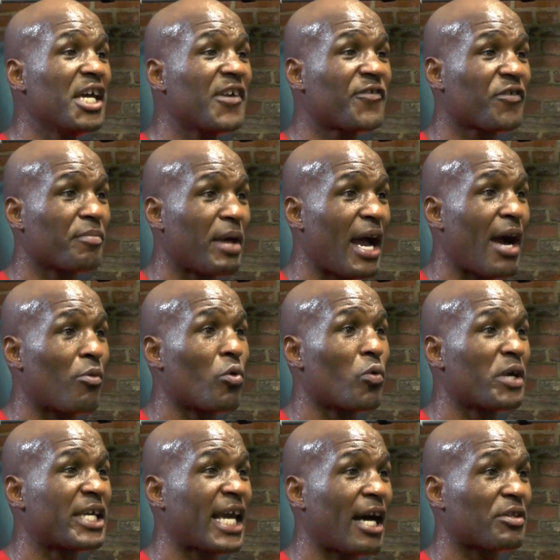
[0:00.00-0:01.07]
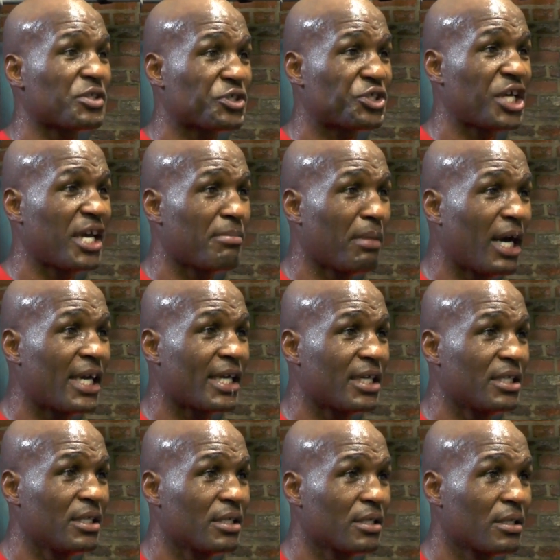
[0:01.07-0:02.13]
years from now when we count the same
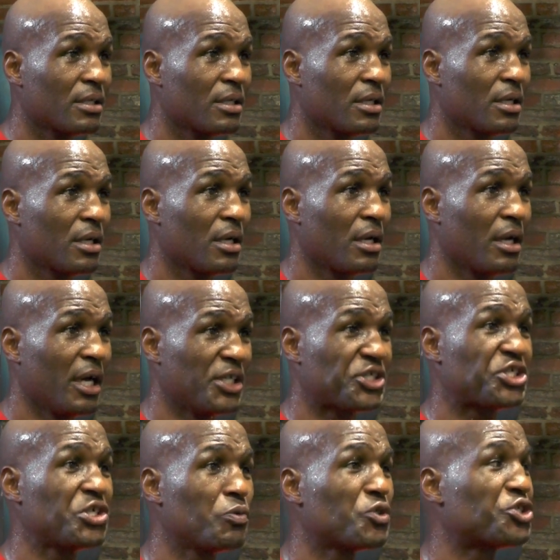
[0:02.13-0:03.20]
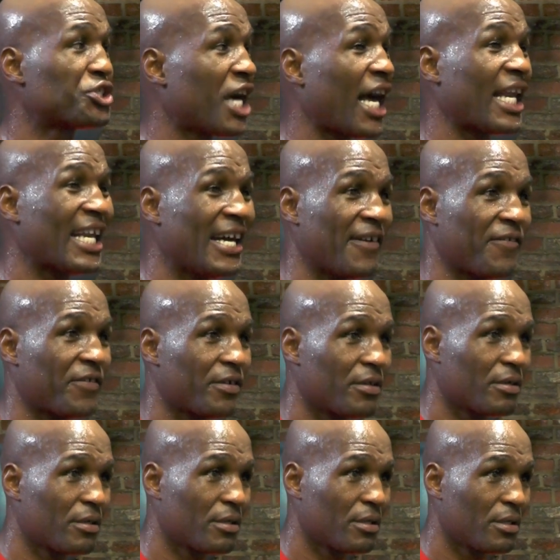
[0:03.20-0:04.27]
money and see what you got left.
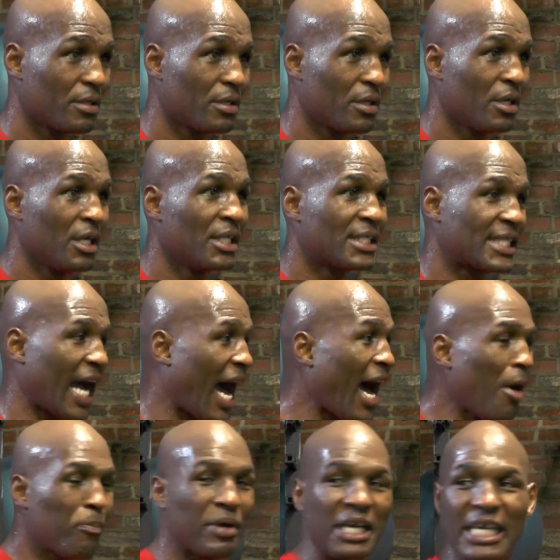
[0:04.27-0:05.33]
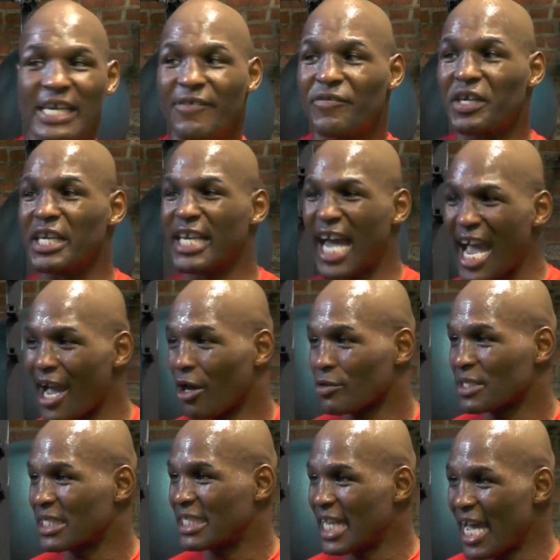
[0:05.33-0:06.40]
See, I believe in
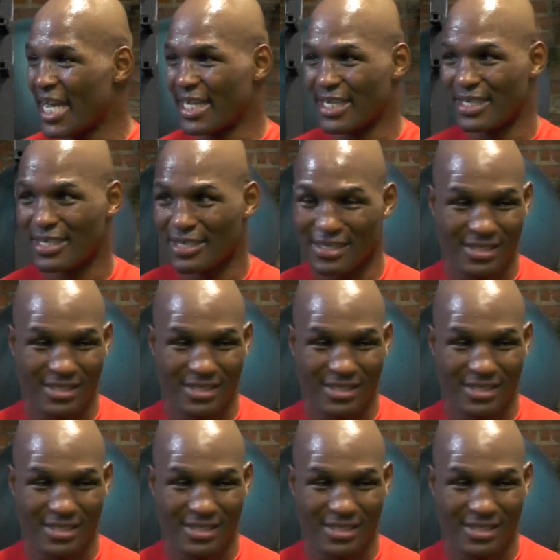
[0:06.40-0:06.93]
now, today.